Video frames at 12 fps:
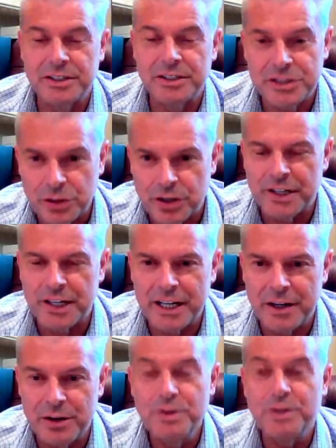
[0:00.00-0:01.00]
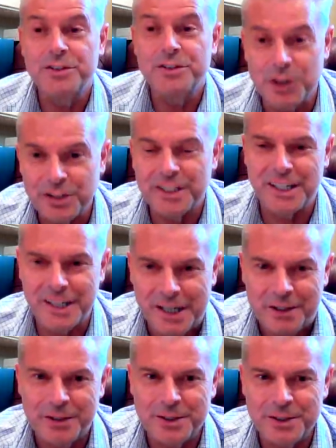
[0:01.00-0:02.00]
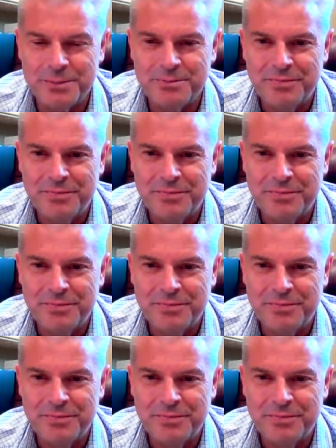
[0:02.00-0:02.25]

to sort that out, and we've sorted it out.